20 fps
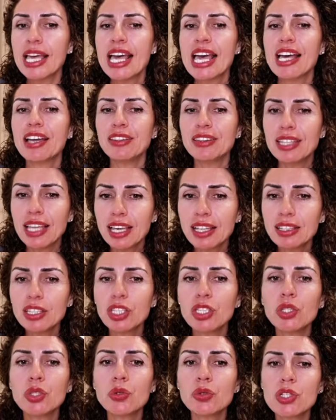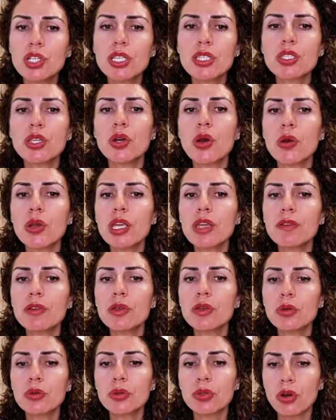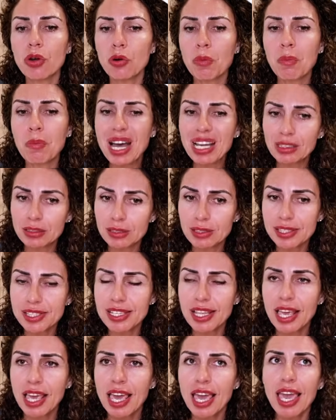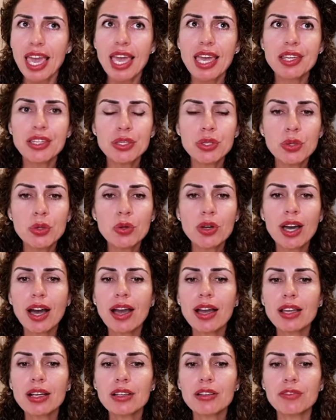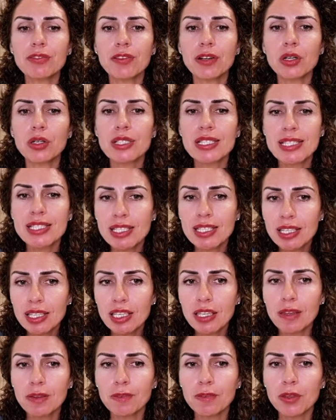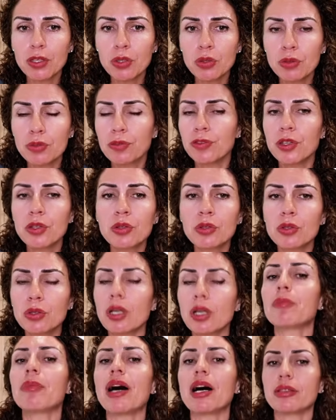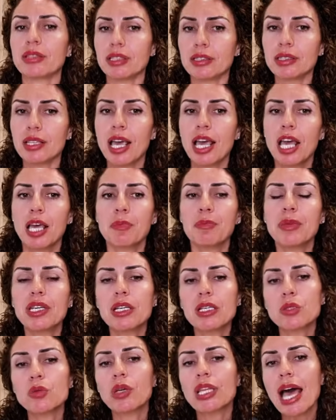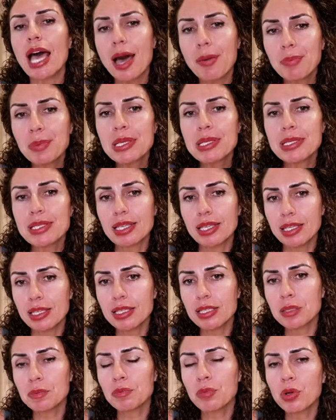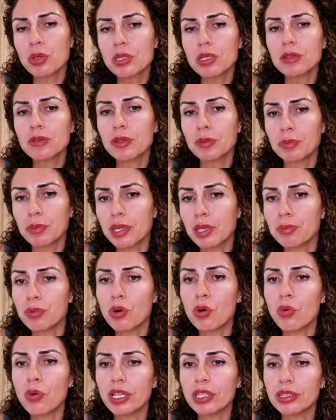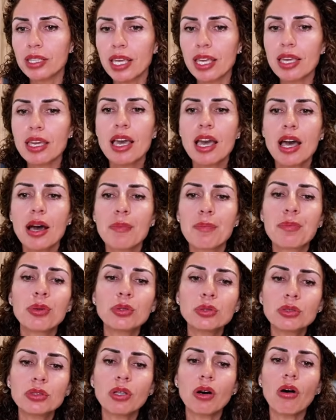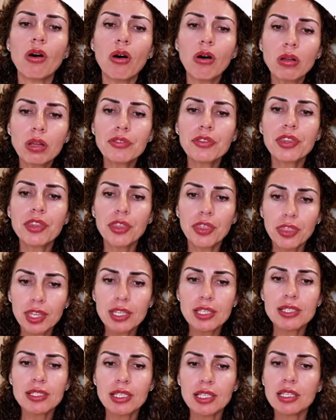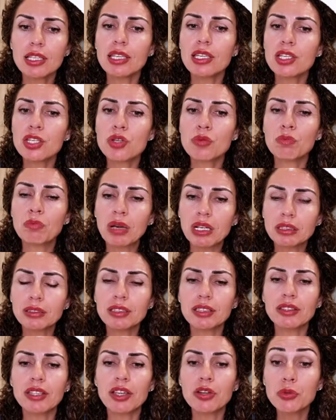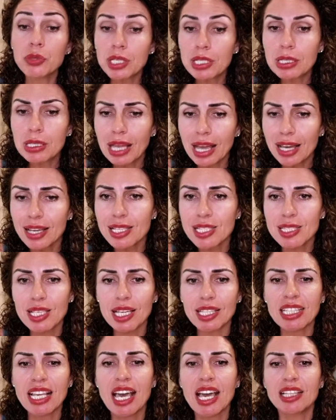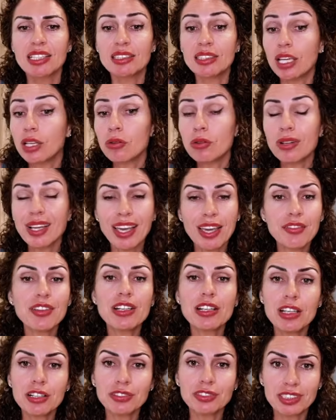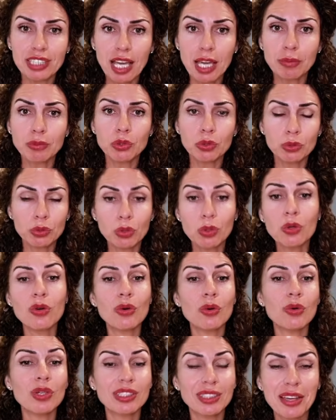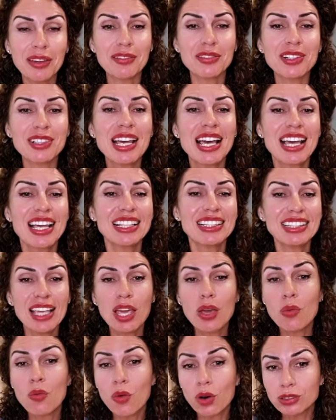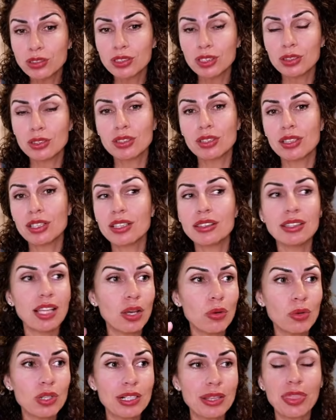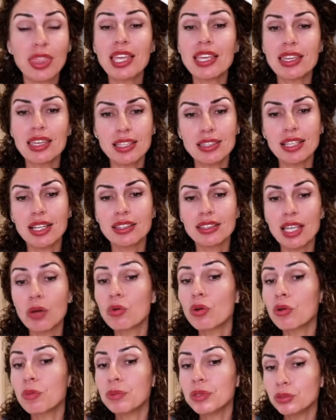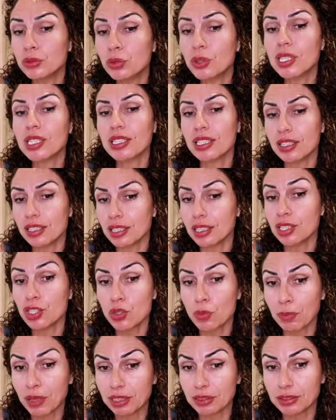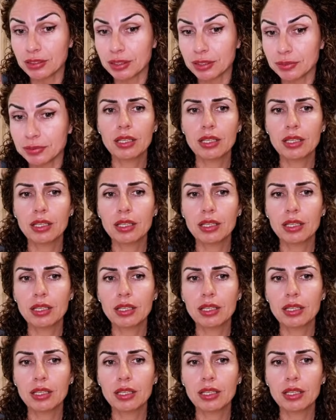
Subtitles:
then you just review your months and you kind of see if you feel good about it. Because what happens is most of the people, when they put all of the things in each month, they realize that they don't have enough time to do whatever they wanted and they were thinking that they will be doing in each month.